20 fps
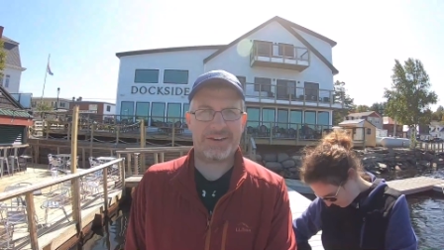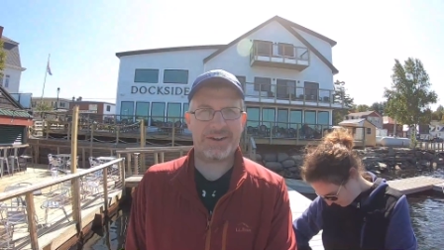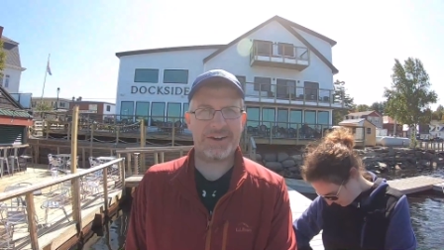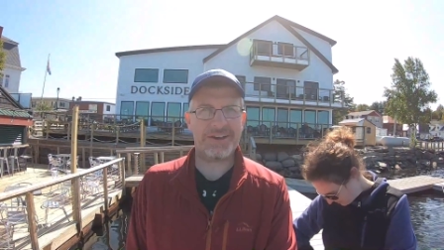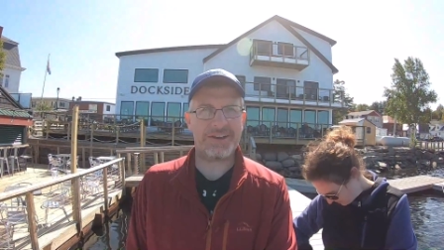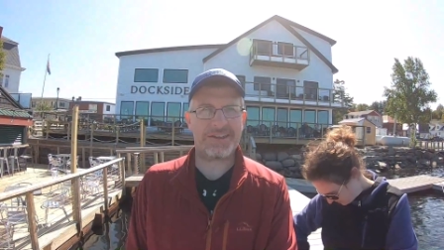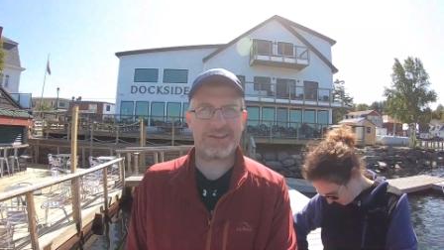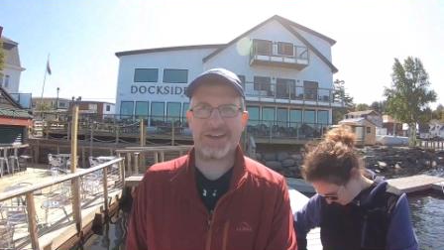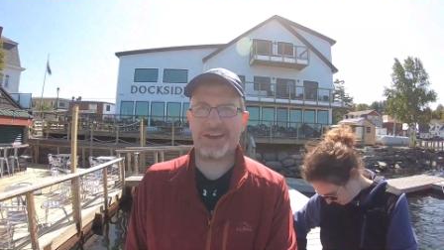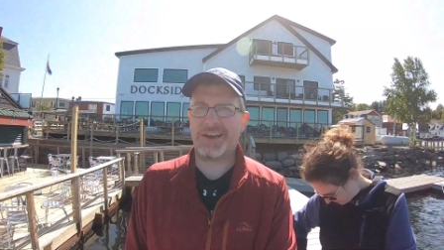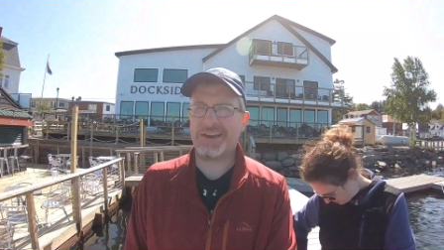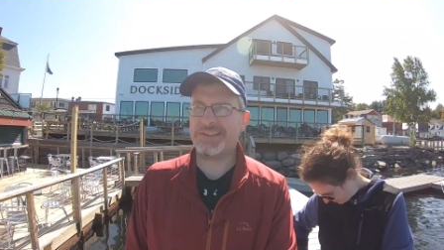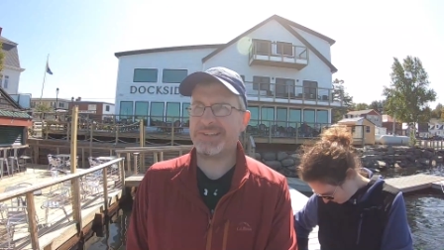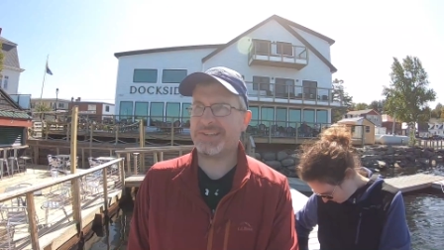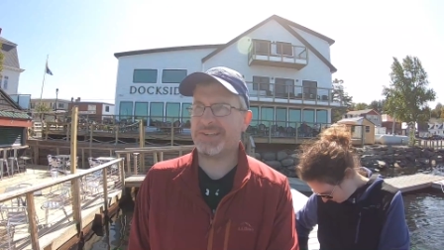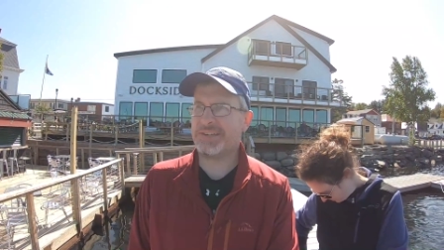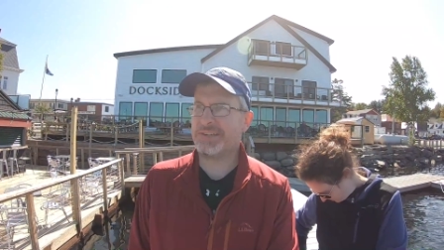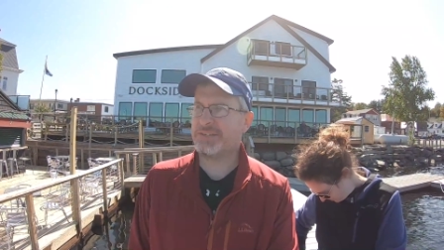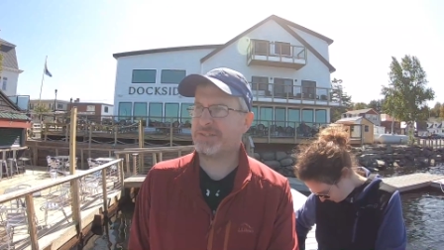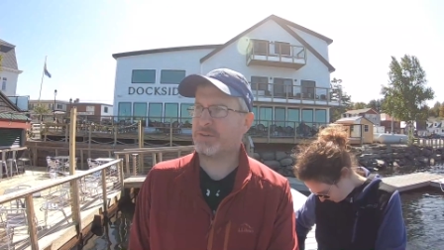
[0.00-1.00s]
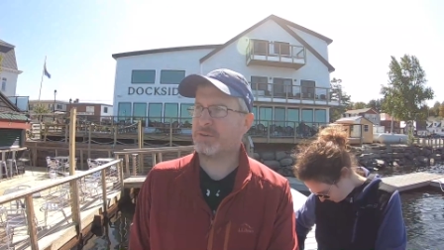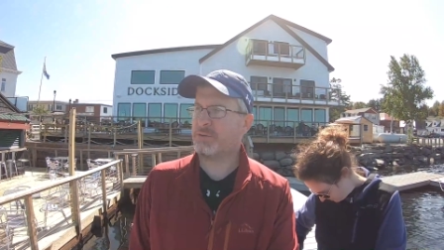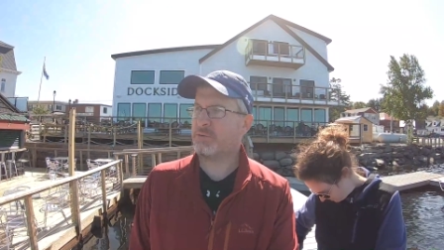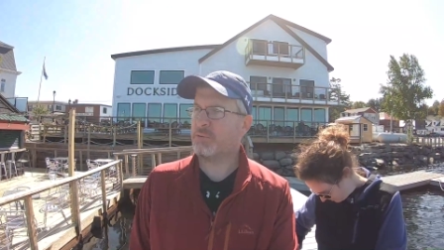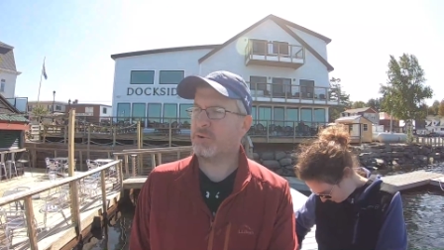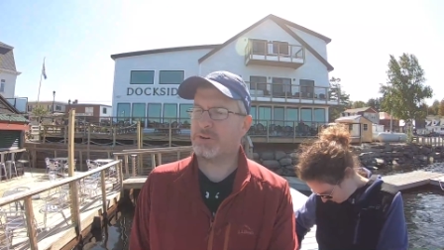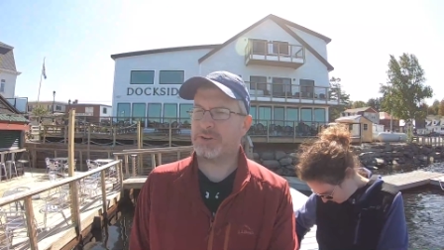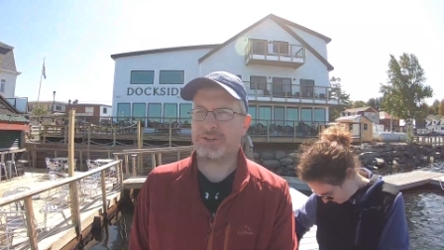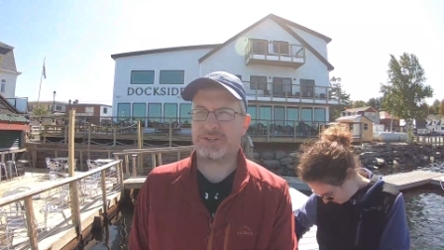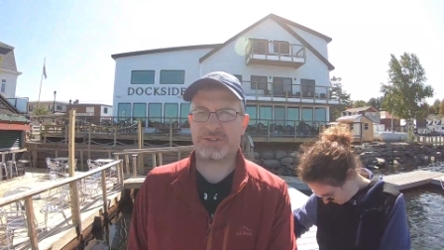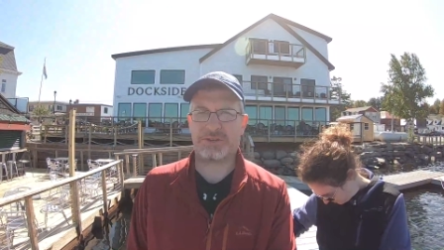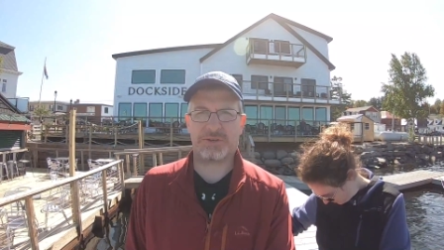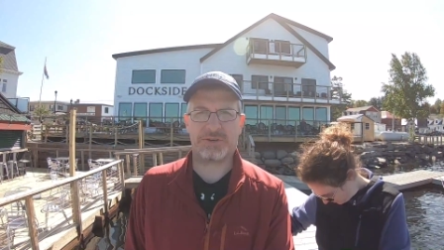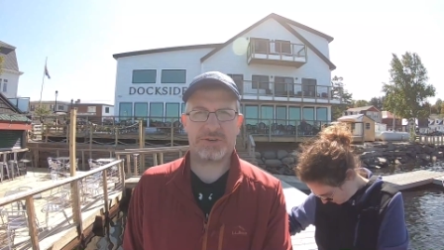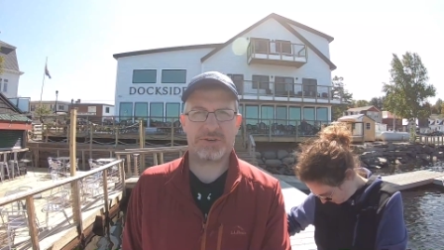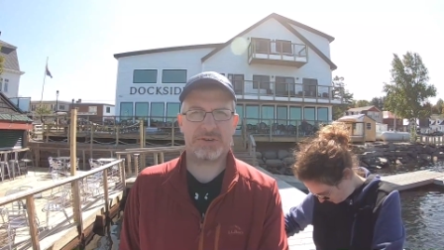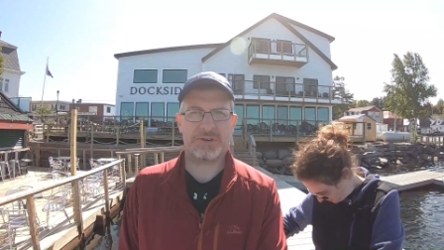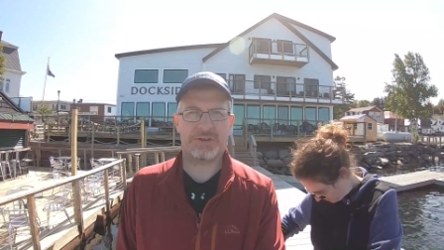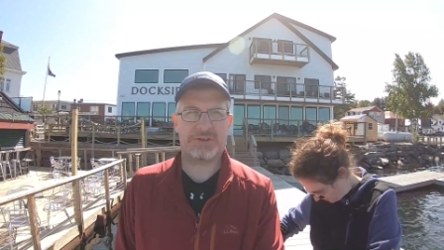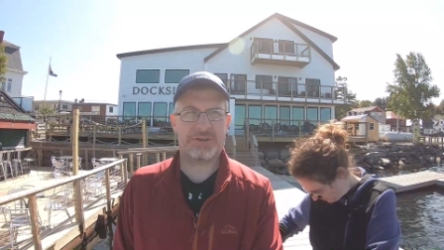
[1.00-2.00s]
All right, guys. So I wanted to show
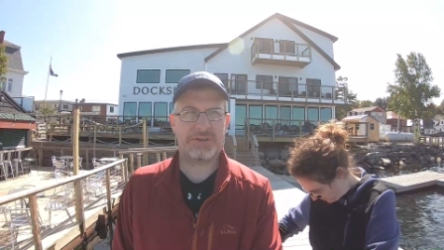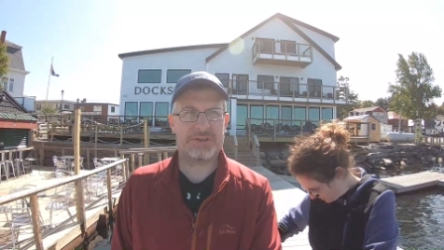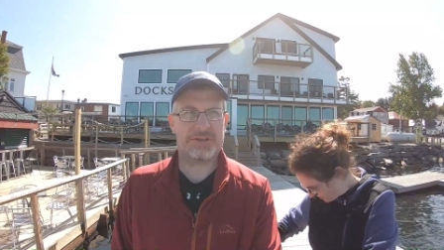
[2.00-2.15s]
you